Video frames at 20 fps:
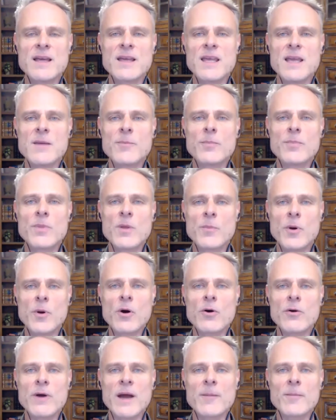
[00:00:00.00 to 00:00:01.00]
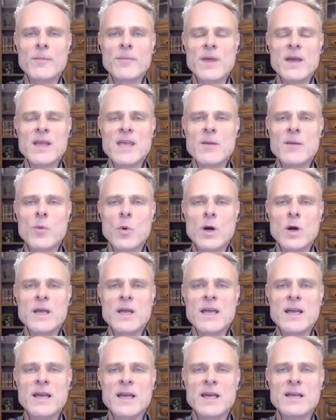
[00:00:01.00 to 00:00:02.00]
keep the program, they keep
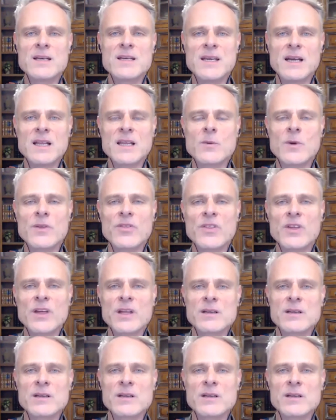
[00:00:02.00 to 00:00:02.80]
working and dealing with it.